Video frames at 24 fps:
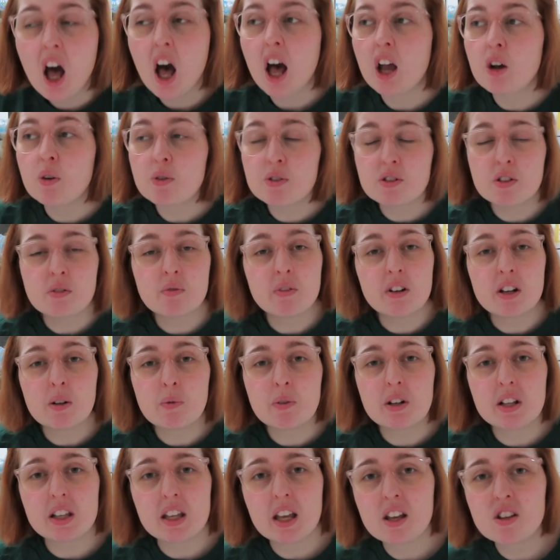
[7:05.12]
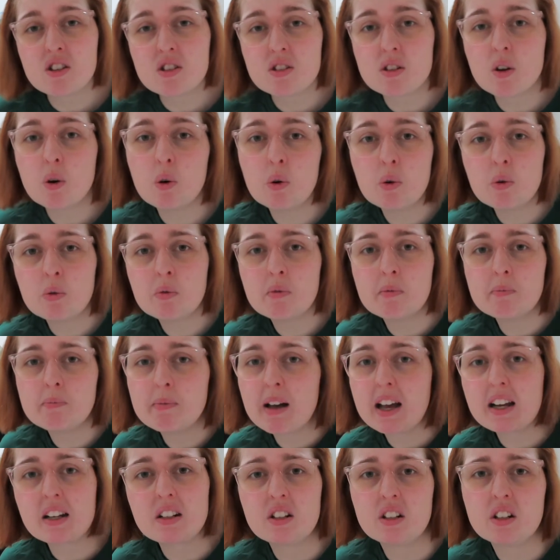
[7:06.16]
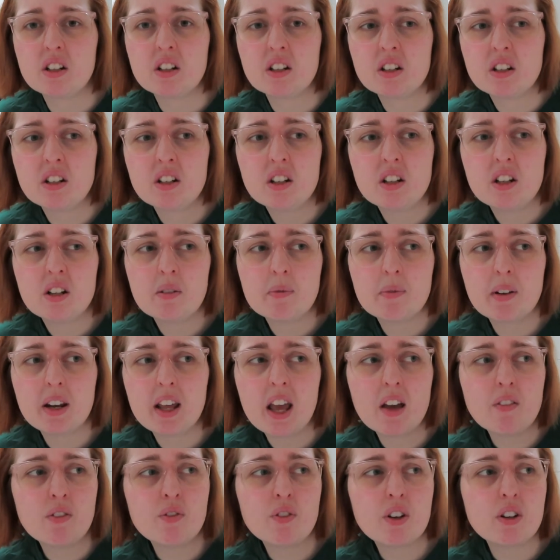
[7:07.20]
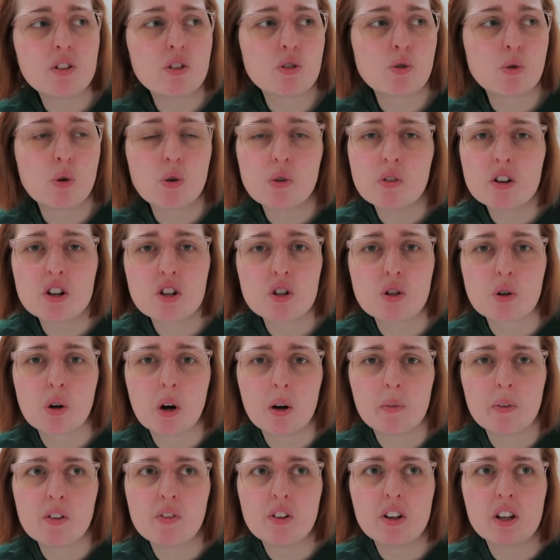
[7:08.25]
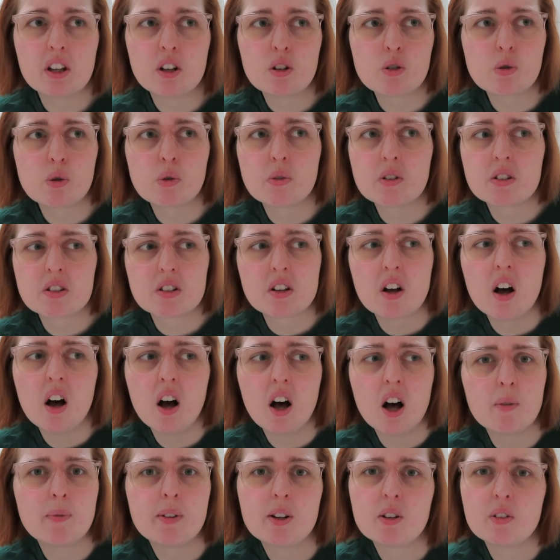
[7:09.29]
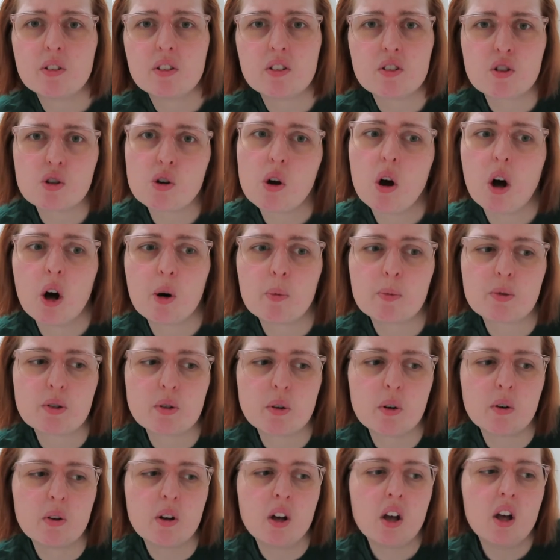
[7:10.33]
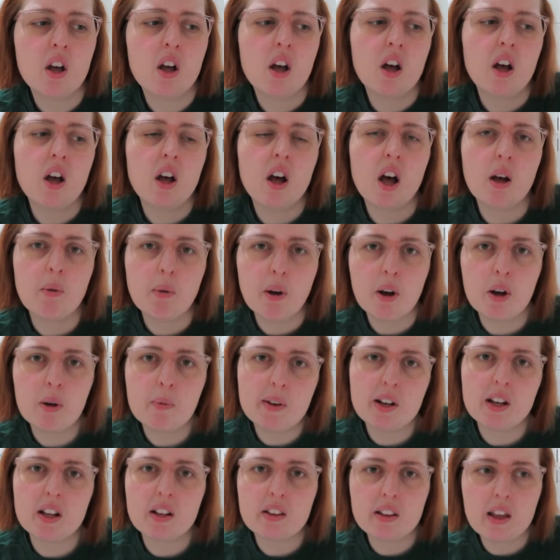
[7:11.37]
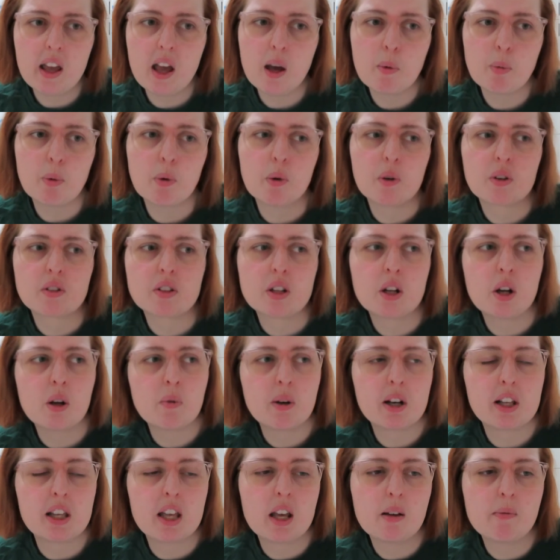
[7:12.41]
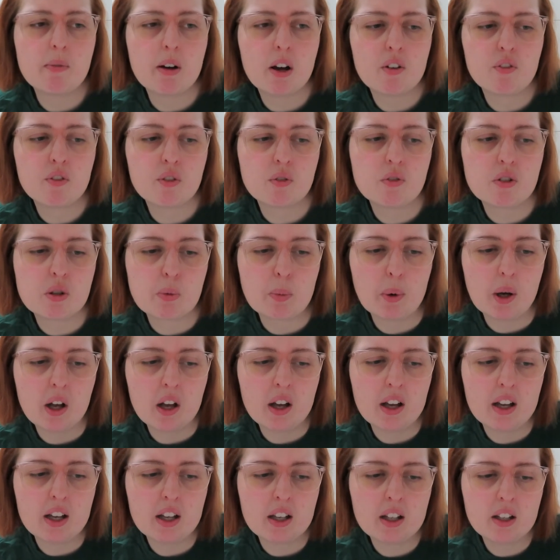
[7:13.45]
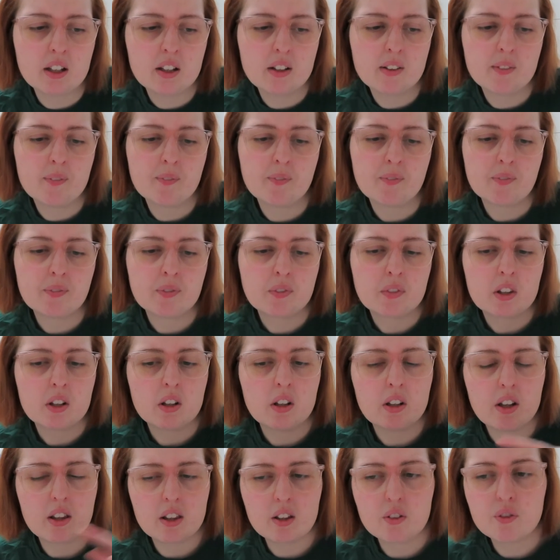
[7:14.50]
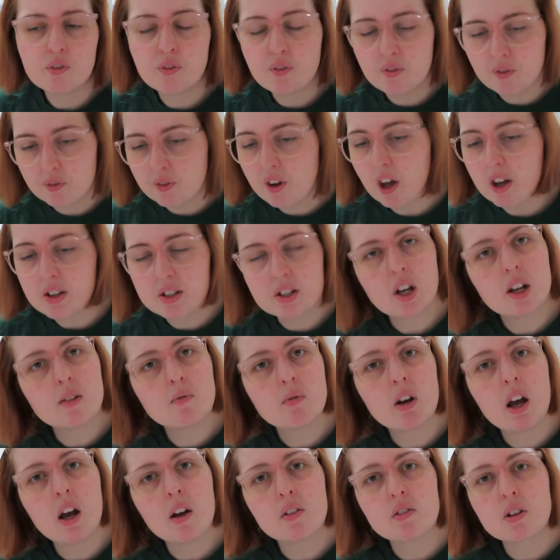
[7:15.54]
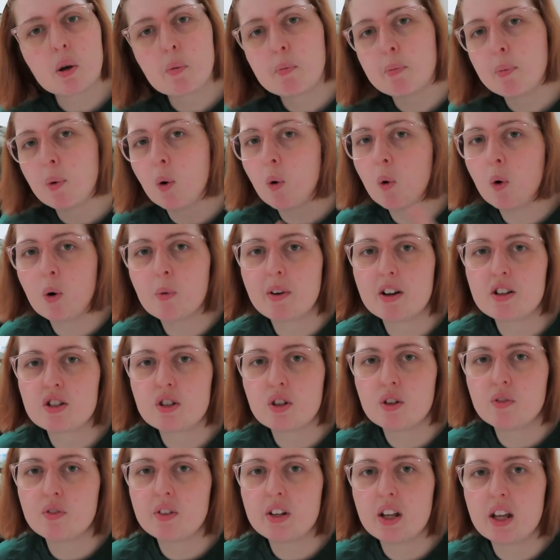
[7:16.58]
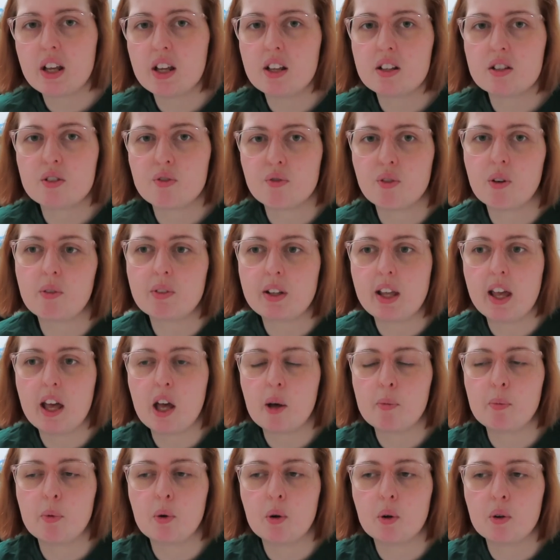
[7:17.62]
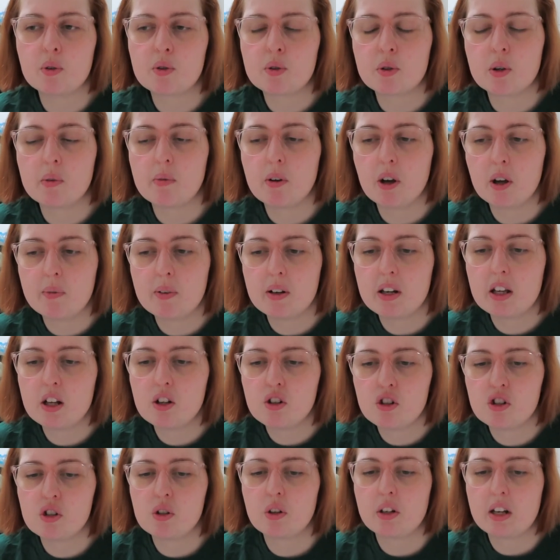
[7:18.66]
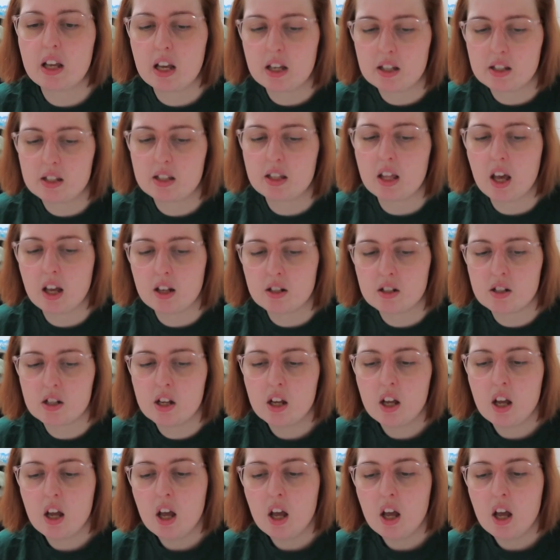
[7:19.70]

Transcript: I also really want to get a Seoul magnet, but I haven't found a tourist shop. I found like a tourist car, but not a shop. So I'm hoping at the airport, because I know when I came back from Dubai, I think first time round, I bought all my souvenirs from the airport. So I'm hoping Incheon has that.